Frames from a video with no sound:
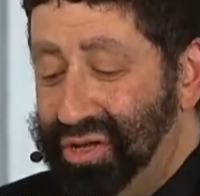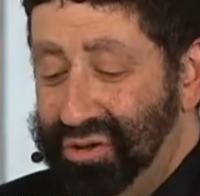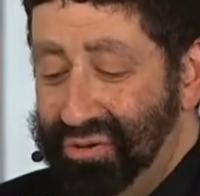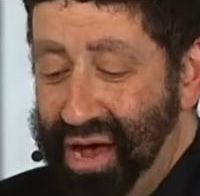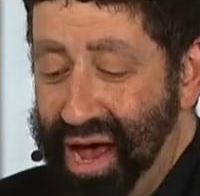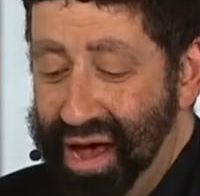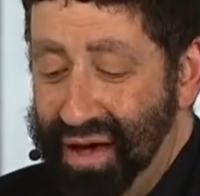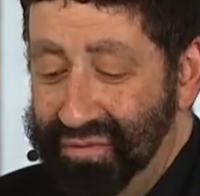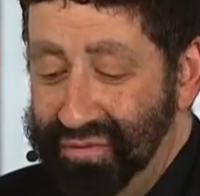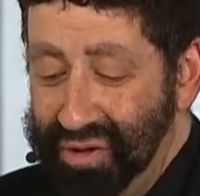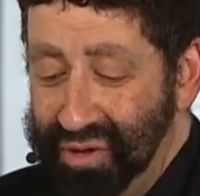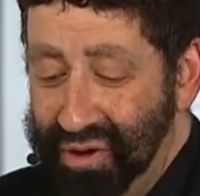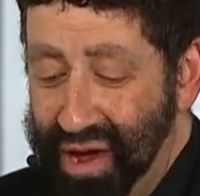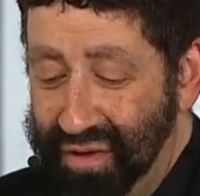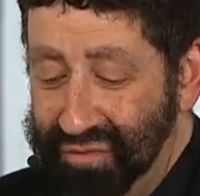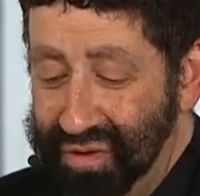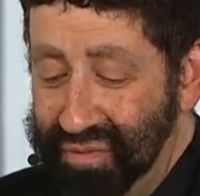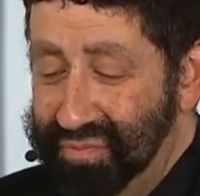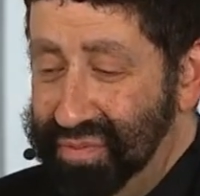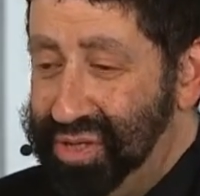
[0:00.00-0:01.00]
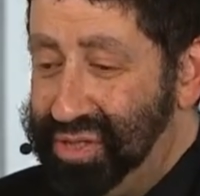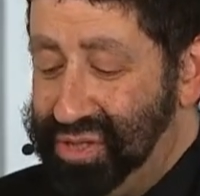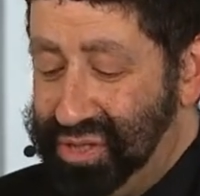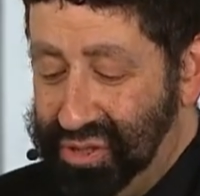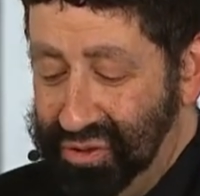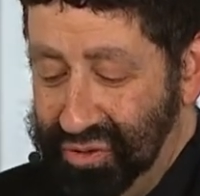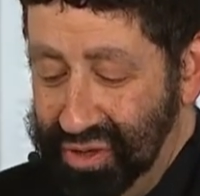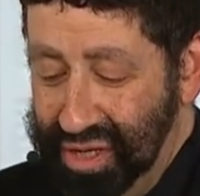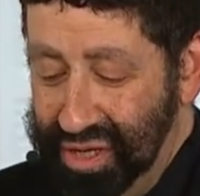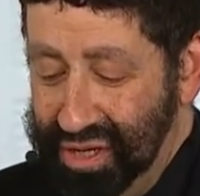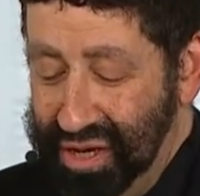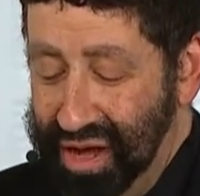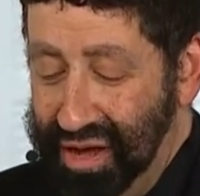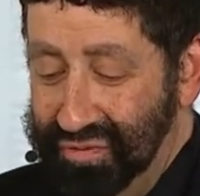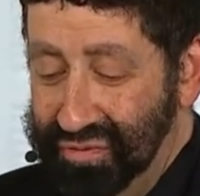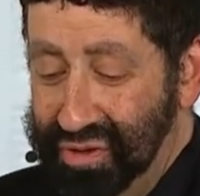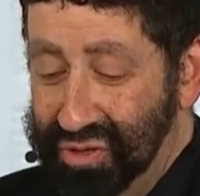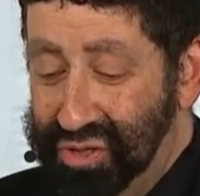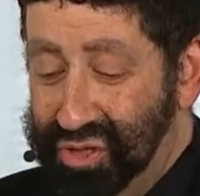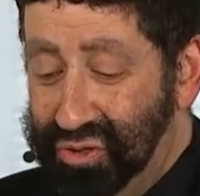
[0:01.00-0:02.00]
you have the mystery
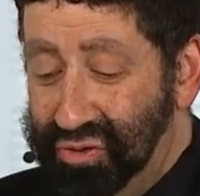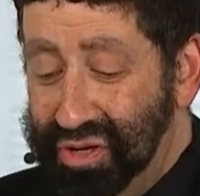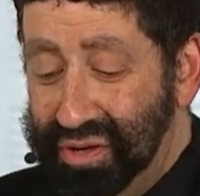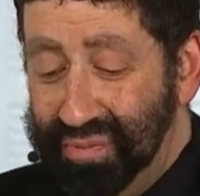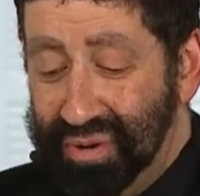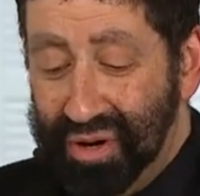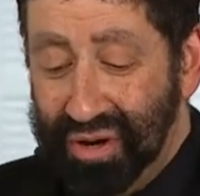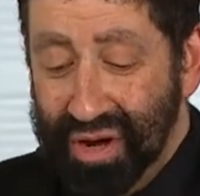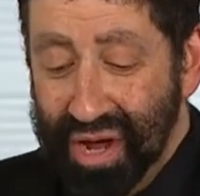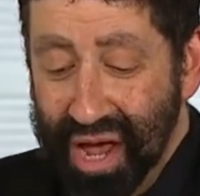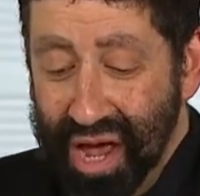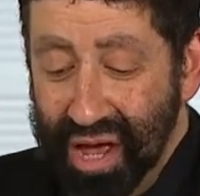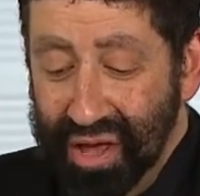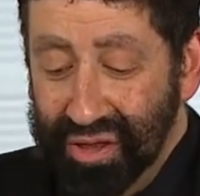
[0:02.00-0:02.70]
of the dreamer,